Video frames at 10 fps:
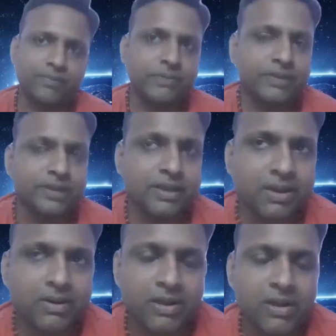Yeah,
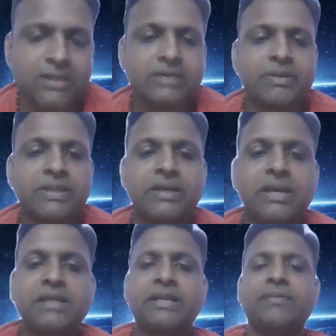all that money
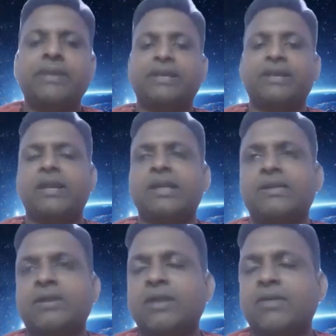collecting, money related
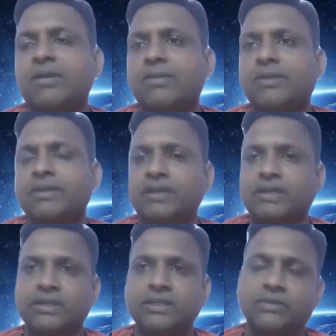under will come in that
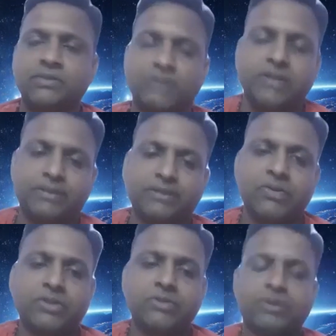this one only.
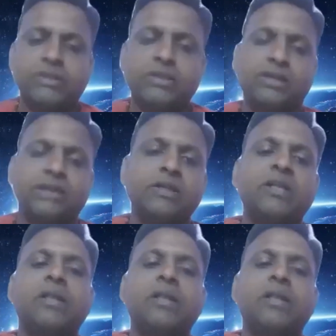Taurus only. Correct.